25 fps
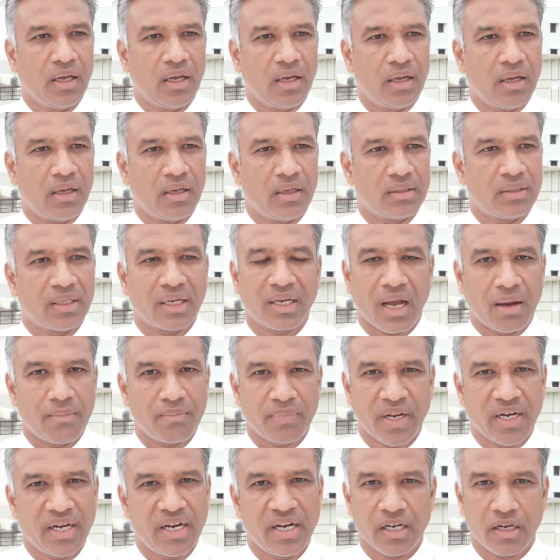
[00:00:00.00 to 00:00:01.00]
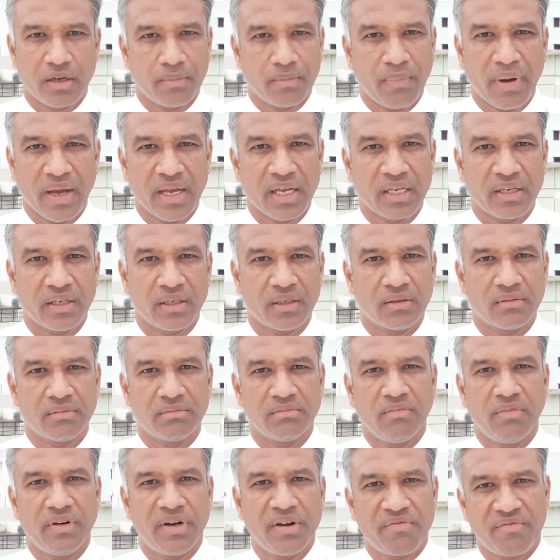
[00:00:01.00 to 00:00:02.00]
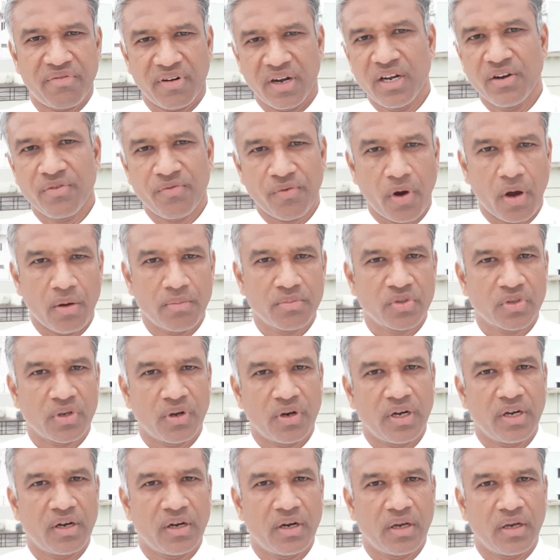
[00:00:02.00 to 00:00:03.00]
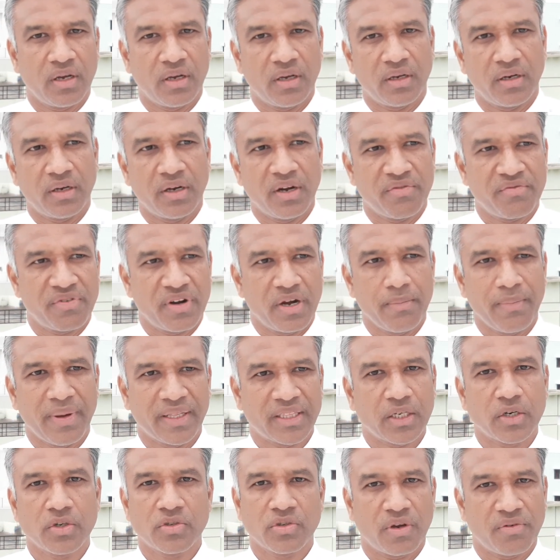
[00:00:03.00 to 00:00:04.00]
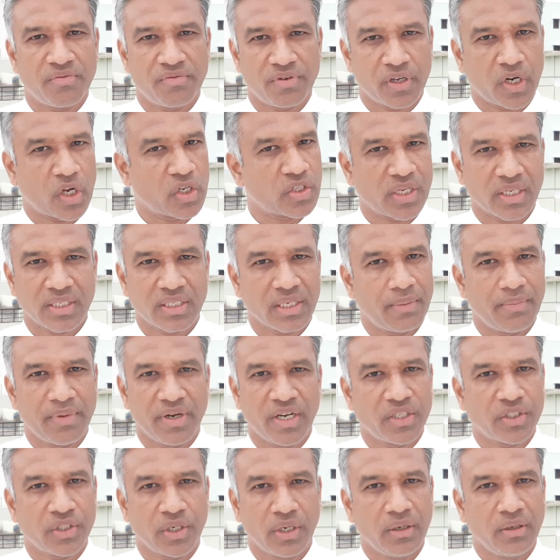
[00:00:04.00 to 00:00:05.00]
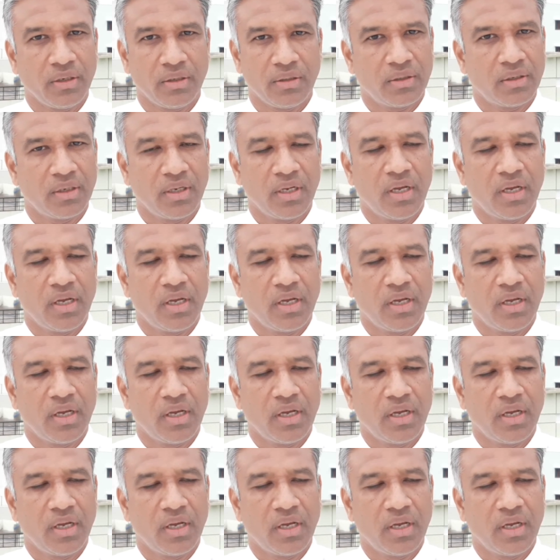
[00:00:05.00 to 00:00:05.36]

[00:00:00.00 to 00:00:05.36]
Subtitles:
the complainant by different forms and different methods of cross-examination.